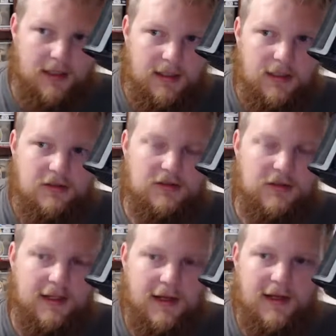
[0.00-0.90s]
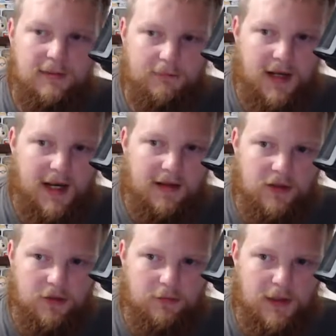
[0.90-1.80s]
so that I can buy the loot
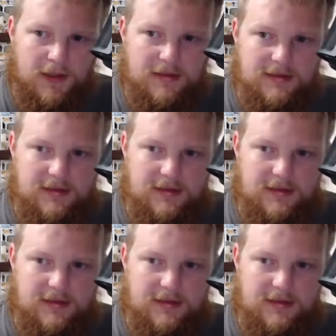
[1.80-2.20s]
box.